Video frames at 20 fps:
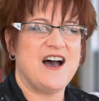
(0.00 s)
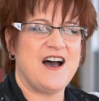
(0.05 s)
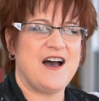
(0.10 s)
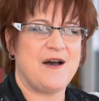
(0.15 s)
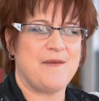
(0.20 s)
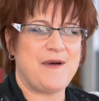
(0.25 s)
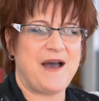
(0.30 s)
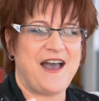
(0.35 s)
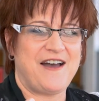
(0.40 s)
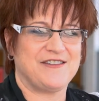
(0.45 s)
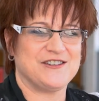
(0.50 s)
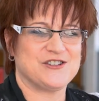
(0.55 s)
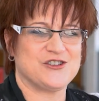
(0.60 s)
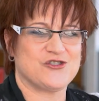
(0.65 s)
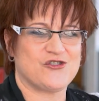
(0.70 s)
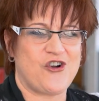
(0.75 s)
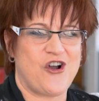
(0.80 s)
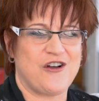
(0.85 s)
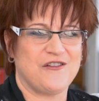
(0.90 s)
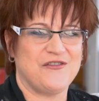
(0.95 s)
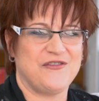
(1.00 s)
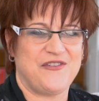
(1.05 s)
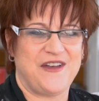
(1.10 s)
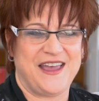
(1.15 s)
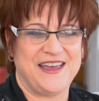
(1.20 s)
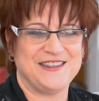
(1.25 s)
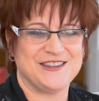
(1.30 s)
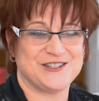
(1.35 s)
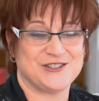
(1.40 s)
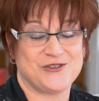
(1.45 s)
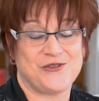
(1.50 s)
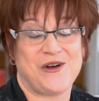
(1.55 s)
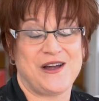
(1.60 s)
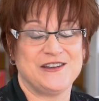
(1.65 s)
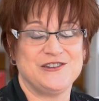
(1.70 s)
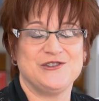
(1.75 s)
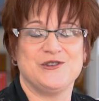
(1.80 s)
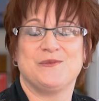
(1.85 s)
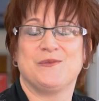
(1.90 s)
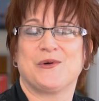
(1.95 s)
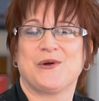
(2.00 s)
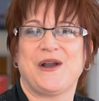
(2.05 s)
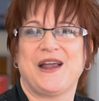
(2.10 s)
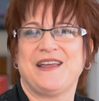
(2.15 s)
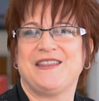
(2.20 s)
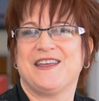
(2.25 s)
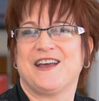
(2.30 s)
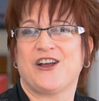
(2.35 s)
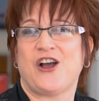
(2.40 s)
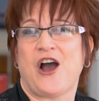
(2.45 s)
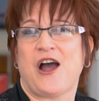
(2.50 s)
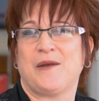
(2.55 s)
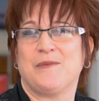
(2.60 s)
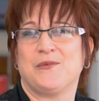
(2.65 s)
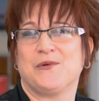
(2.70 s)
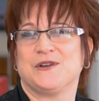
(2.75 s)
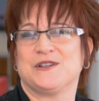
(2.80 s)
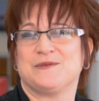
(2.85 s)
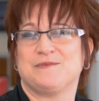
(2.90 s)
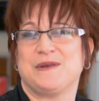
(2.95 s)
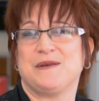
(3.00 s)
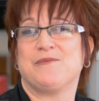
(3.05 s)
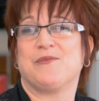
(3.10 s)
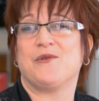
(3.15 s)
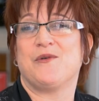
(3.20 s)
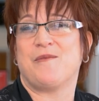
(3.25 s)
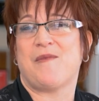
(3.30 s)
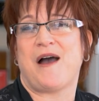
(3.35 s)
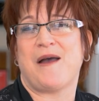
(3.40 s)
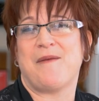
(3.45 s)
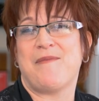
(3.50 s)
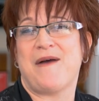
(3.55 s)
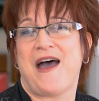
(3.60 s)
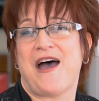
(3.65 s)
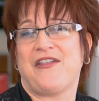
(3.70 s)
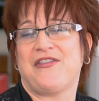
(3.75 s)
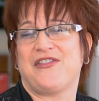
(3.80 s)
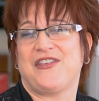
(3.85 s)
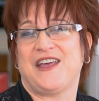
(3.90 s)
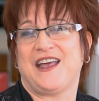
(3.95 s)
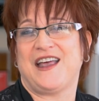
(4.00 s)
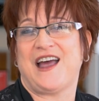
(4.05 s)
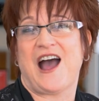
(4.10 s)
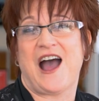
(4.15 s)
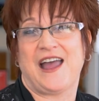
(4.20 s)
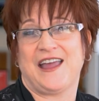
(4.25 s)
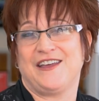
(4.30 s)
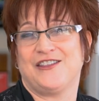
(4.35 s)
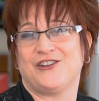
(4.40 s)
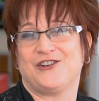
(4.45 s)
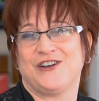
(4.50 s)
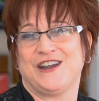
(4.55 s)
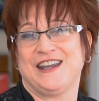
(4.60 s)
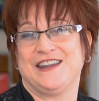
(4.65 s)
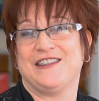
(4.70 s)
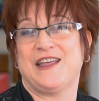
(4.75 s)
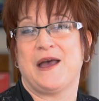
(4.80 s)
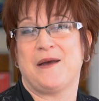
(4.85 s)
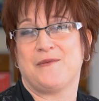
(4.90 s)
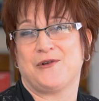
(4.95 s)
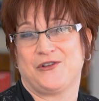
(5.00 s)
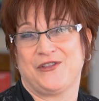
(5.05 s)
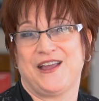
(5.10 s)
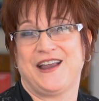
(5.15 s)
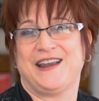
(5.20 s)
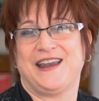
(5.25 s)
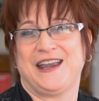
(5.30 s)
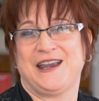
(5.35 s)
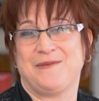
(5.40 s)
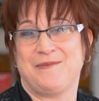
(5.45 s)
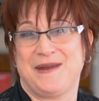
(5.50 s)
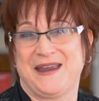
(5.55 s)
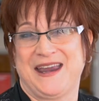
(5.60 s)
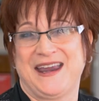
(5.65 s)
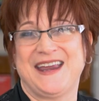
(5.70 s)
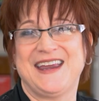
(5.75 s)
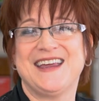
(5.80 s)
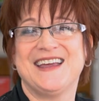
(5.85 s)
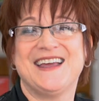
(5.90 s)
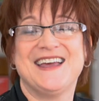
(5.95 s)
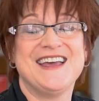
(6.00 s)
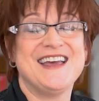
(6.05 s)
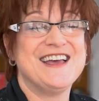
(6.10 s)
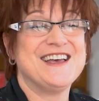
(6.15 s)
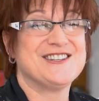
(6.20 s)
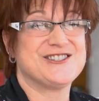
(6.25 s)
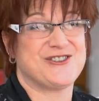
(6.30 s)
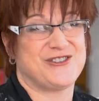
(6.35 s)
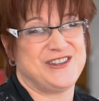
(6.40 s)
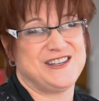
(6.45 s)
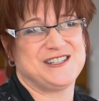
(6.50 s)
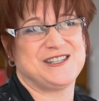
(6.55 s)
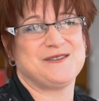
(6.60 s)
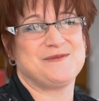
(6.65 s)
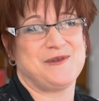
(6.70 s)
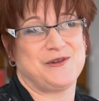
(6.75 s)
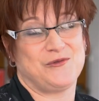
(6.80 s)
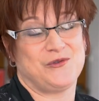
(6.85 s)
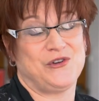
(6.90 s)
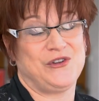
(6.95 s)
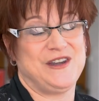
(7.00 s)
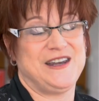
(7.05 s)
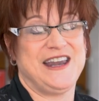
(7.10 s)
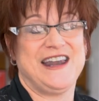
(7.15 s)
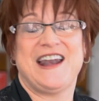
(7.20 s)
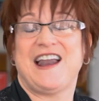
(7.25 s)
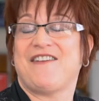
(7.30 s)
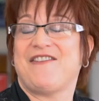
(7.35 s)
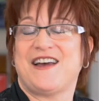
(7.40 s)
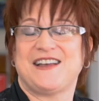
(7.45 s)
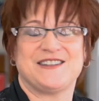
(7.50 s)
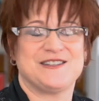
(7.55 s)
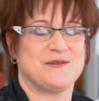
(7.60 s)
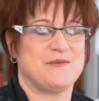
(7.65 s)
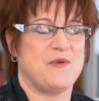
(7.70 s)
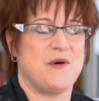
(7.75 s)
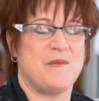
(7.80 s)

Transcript: I have a strong faith, so I do pray that God puts people in my path that I either need them or they need me. So this has been really neat. I've had some